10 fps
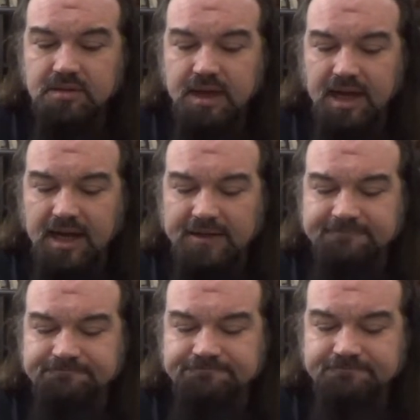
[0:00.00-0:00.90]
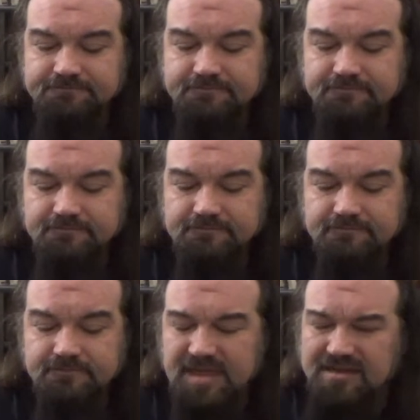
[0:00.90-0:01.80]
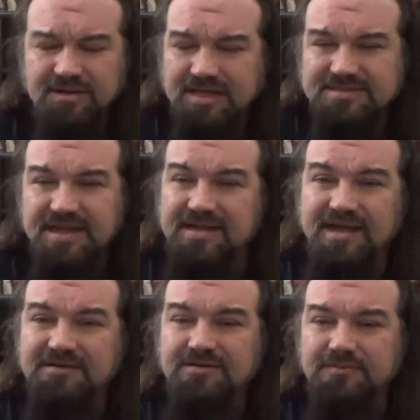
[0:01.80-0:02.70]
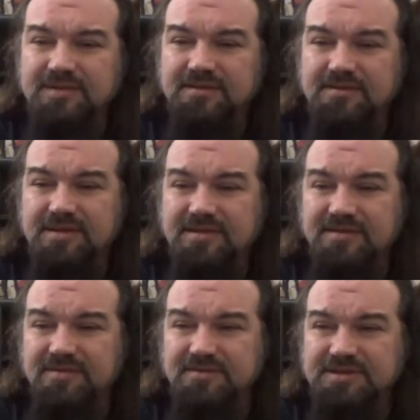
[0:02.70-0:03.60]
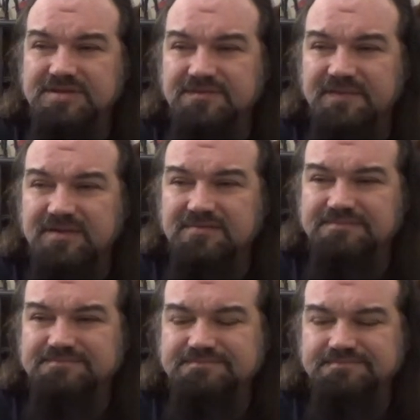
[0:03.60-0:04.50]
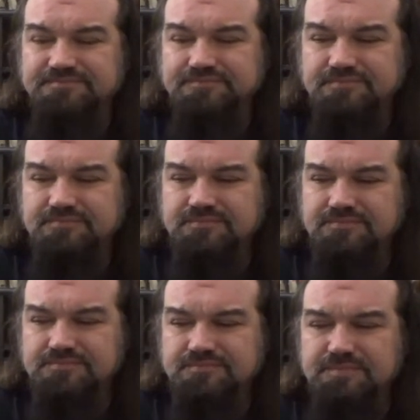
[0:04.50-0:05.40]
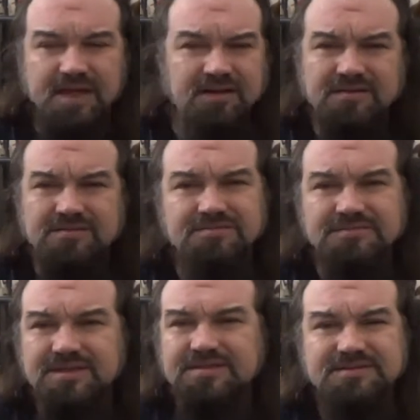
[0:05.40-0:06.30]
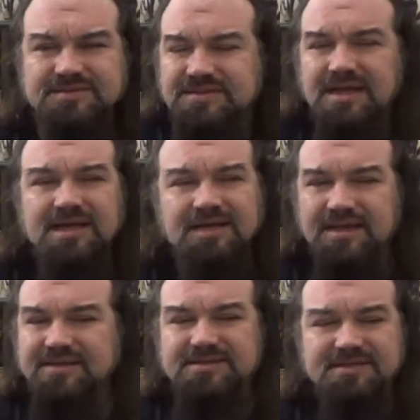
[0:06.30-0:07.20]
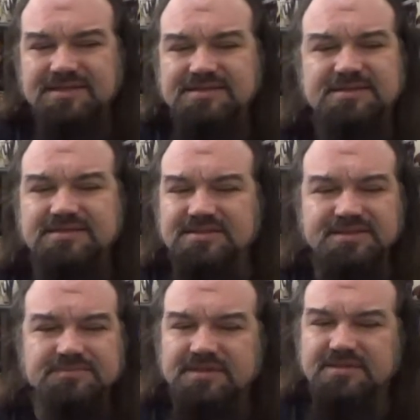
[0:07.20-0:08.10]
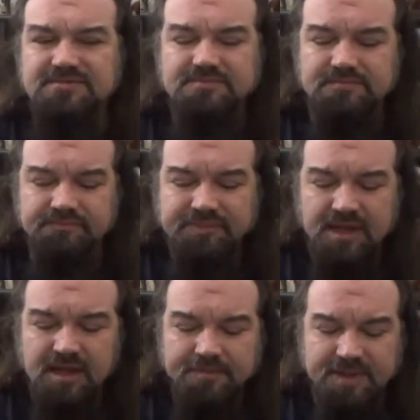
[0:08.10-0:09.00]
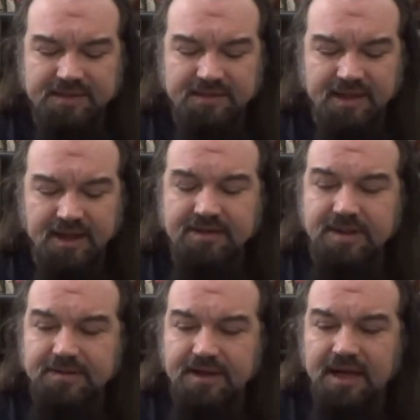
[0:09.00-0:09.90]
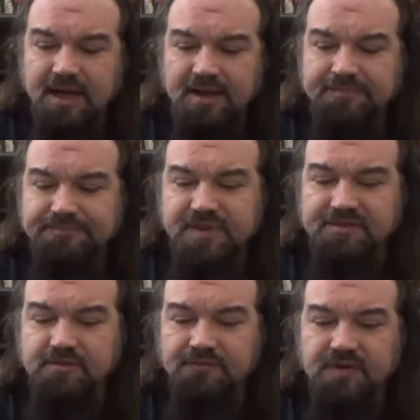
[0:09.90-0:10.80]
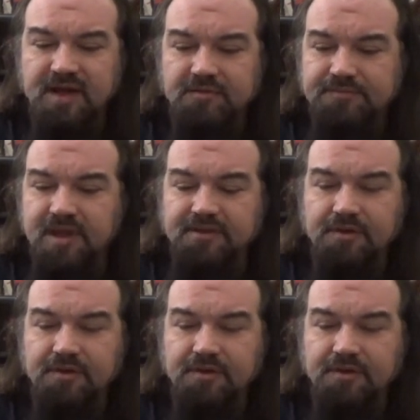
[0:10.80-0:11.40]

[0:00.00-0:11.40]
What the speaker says: I don't know what this one just felt better. At least a little bit. But anyway, that's it for now. As